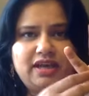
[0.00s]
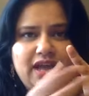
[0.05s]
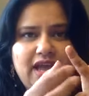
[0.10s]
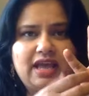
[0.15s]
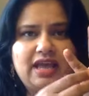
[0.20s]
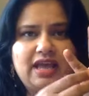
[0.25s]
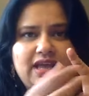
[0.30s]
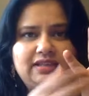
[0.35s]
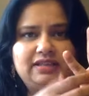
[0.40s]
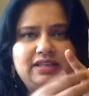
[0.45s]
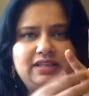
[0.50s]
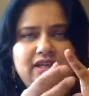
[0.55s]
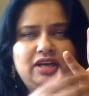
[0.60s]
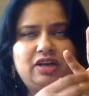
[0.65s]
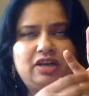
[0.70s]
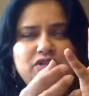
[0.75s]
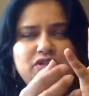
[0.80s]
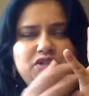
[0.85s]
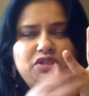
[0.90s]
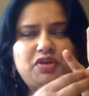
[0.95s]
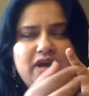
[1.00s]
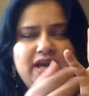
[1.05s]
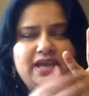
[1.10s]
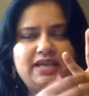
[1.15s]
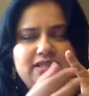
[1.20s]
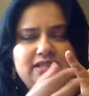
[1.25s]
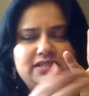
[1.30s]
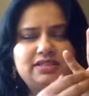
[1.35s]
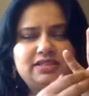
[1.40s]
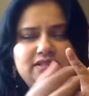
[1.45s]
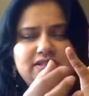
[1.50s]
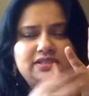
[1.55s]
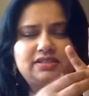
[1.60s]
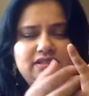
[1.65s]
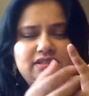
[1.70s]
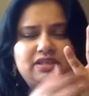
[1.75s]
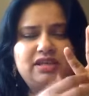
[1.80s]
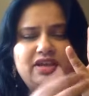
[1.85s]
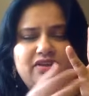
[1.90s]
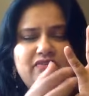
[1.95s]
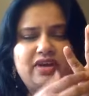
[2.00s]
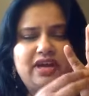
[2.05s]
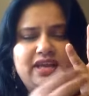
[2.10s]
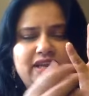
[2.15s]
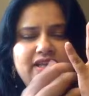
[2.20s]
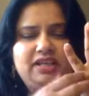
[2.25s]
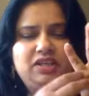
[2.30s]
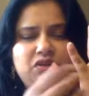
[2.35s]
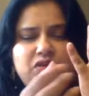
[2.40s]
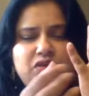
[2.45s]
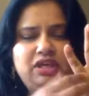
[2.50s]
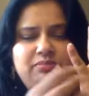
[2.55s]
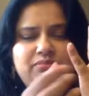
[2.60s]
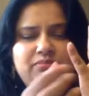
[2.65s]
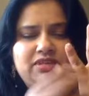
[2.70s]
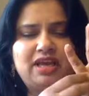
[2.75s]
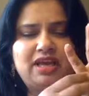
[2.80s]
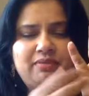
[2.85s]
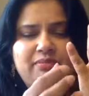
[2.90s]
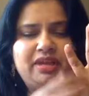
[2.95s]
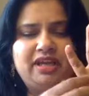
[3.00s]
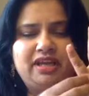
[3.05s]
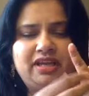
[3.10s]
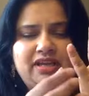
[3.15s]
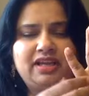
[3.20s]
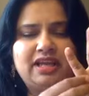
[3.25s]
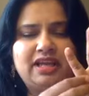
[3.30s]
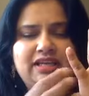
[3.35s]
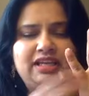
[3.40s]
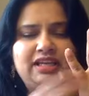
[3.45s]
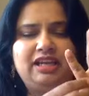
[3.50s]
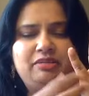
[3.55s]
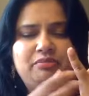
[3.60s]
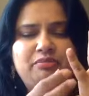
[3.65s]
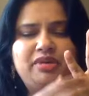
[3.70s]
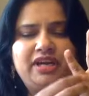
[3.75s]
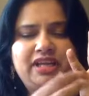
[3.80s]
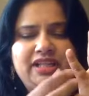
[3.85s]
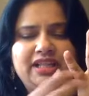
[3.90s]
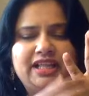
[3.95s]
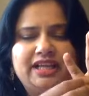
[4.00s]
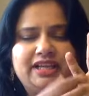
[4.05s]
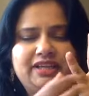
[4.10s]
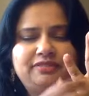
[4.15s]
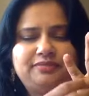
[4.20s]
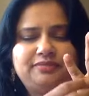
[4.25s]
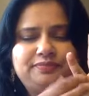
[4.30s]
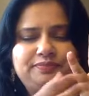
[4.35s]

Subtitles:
And then close your eyes while you keep tapping and keep breathing.